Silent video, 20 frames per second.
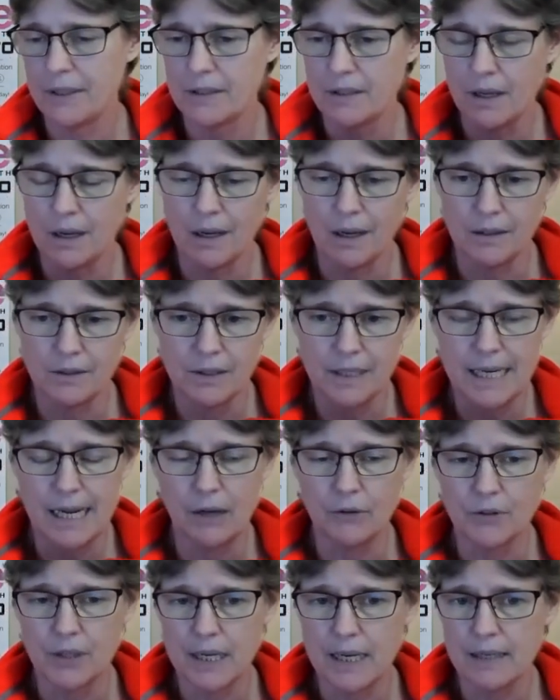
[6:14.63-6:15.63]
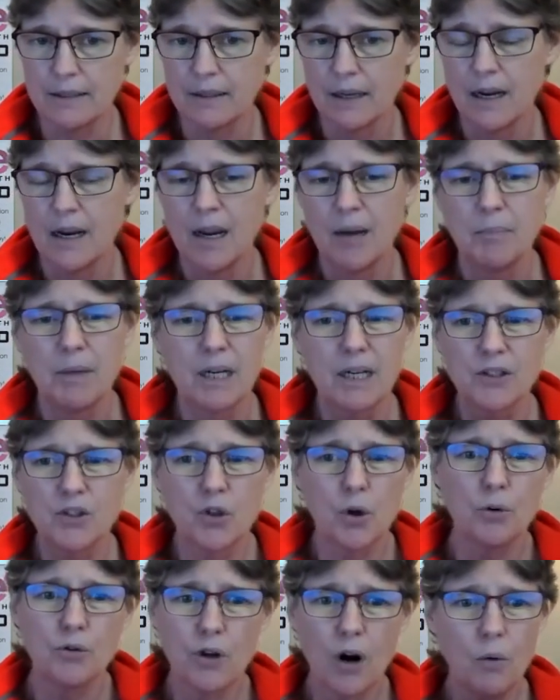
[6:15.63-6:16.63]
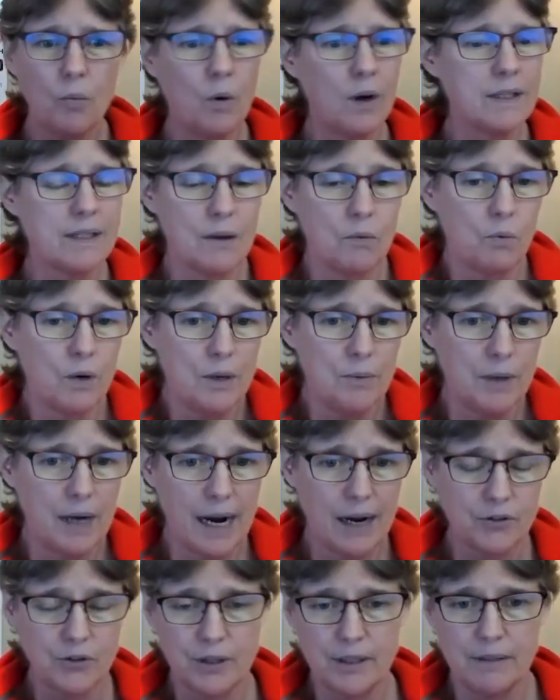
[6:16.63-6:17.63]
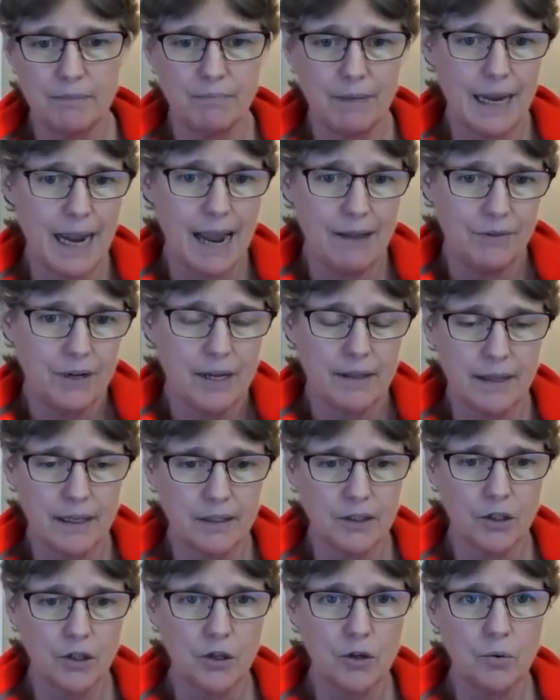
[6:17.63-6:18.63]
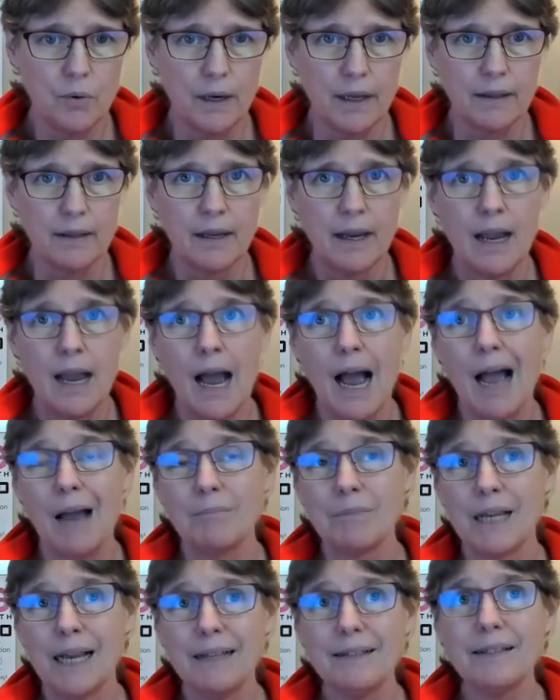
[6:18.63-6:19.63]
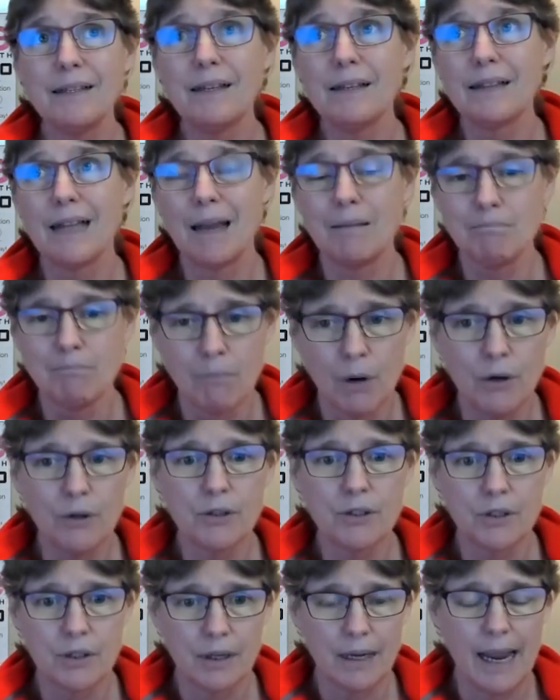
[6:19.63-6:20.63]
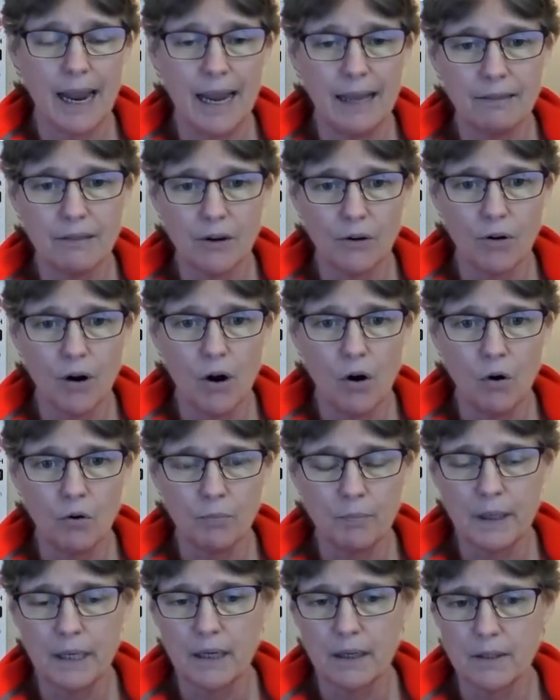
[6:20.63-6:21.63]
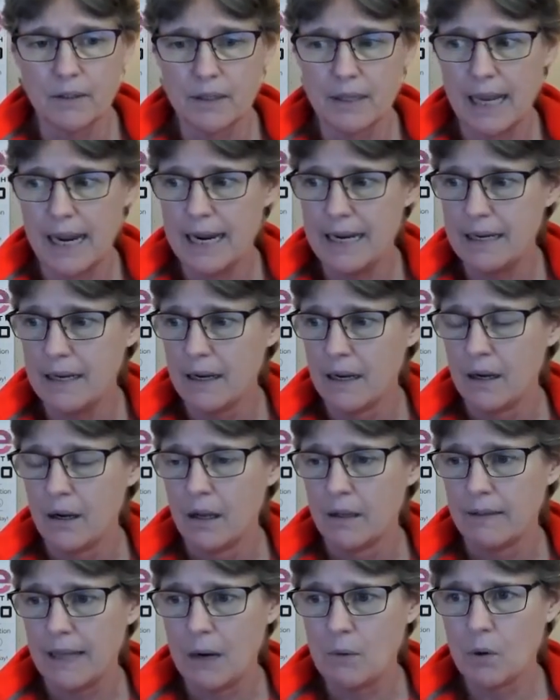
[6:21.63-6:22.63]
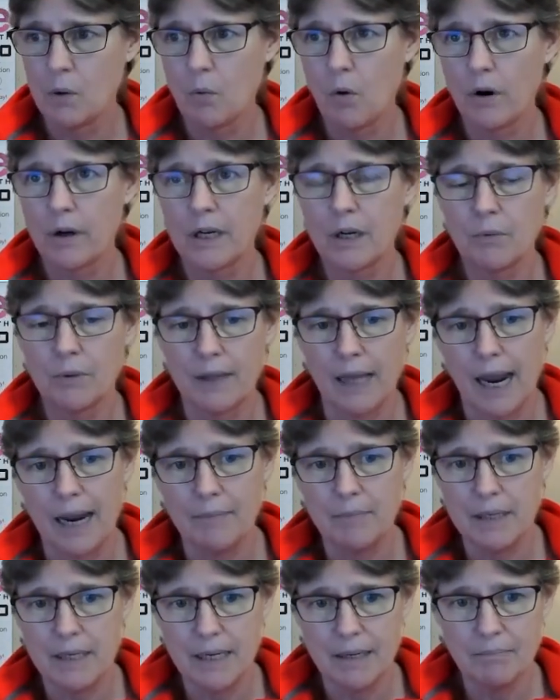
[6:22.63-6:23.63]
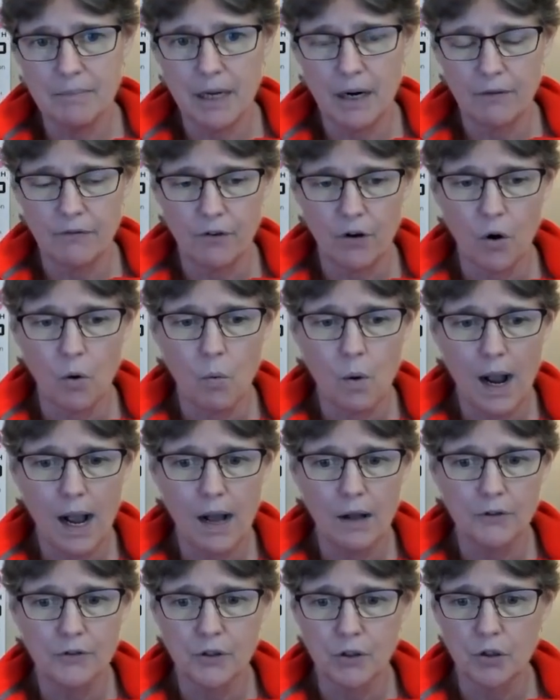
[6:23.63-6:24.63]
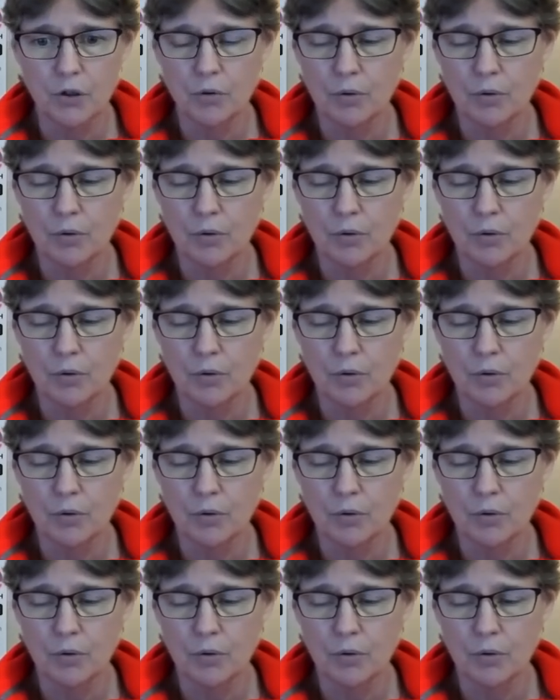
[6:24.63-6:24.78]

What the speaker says: DLTs, because those aren't ones that we would actually have anything to do with. I'm guessing that Maersk had their own, because they were working with IBM there for a while to